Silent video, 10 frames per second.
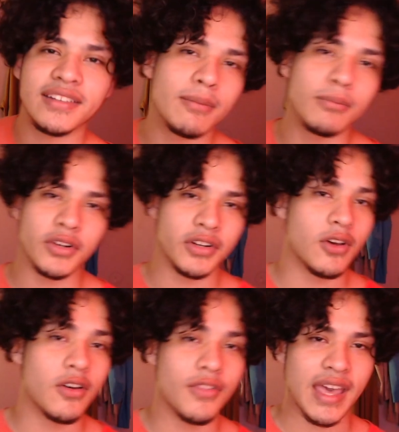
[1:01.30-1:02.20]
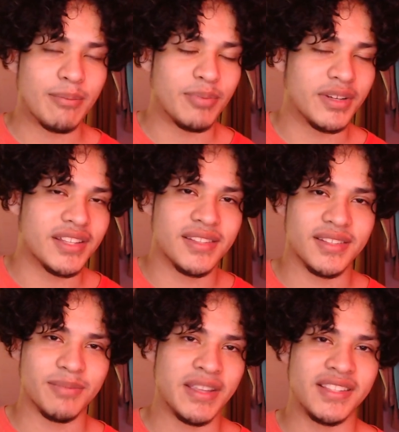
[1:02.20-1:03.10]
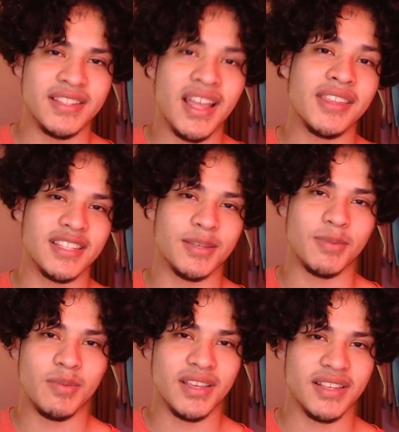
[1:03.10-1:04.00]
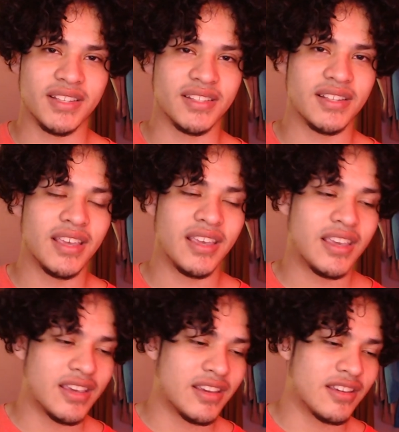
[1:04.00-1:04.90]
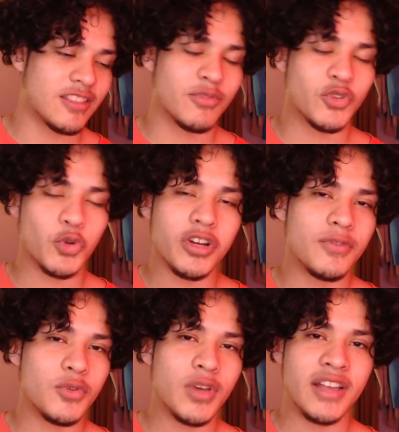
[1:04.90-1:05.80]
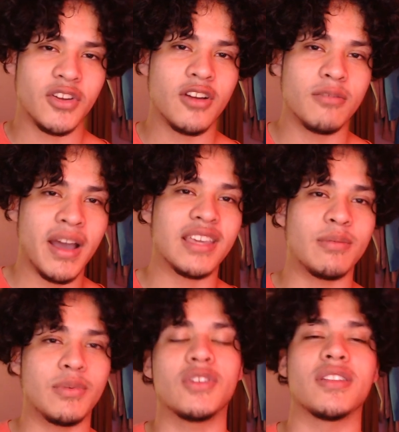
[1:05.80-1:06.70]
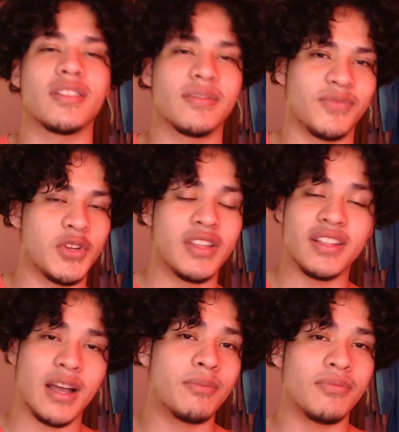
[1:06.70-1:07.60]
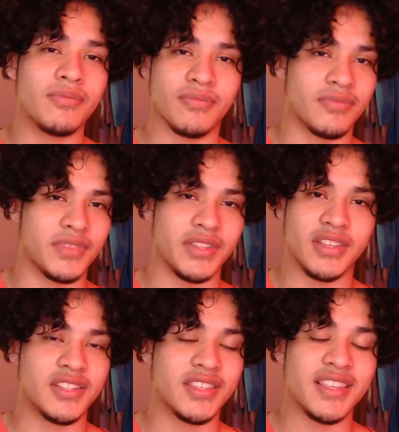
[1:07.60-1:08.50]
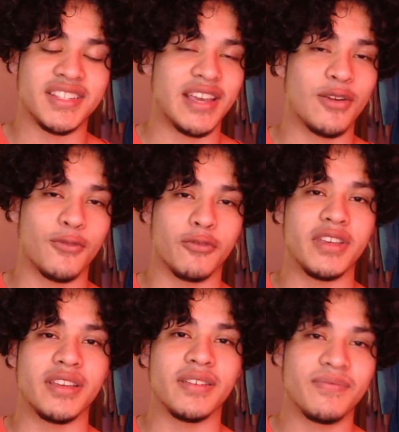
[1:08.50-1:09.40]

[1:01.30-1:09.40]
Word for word: number and all that, but it means nothing to me because the majority of you guys aren't my community. You didn't come to this channel for me.